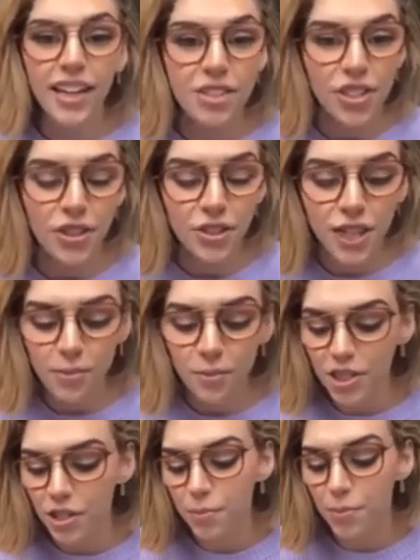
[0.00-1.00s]
Instagram, which
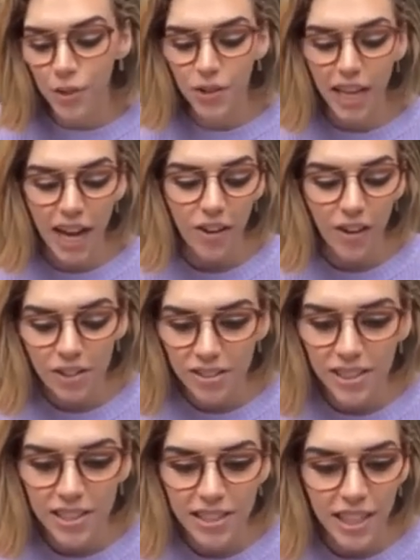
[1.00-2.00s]
are both at
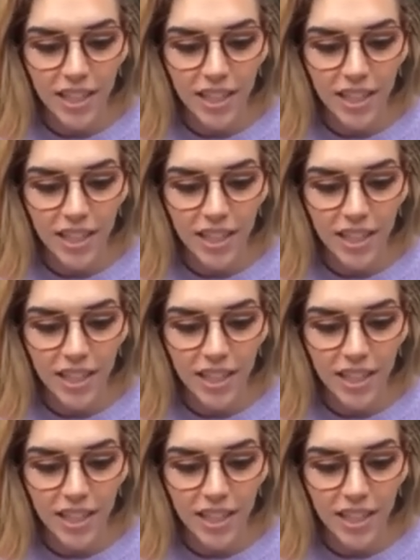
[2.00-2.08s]
Halston Dare.